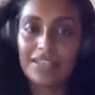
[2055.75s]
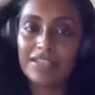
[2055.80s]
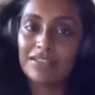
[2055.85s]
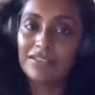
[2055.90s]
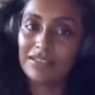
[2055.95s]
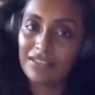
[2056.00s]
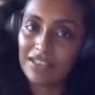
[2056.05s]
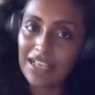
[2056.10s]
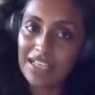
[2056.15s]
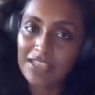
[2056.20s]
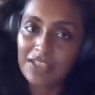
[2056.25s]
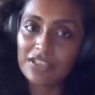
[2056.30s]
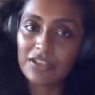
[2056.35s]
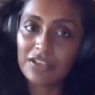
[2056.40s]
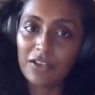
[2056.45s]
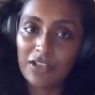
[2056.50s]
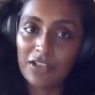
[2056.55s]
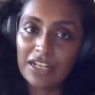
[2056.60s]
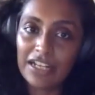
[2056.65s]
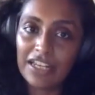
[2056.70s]
and let's just
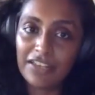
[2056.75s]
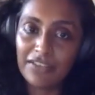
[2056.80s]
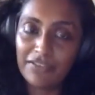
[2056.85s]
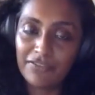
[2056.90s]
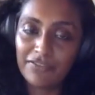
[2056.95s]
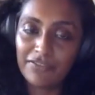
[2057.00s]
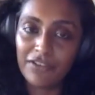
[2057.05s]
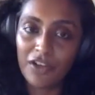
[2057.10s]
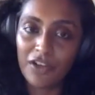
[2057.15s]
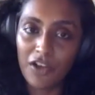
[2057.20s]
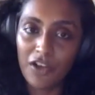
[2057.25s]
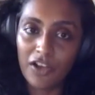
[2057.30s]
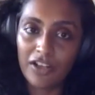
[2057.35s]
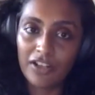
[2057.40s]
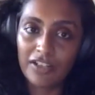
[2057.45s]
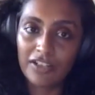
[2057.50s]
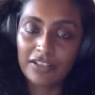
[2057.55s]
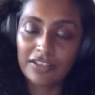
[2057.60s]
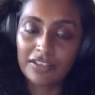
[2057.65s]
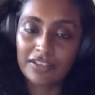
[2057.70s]
all live
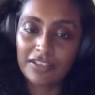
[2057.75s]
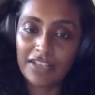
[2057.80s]
on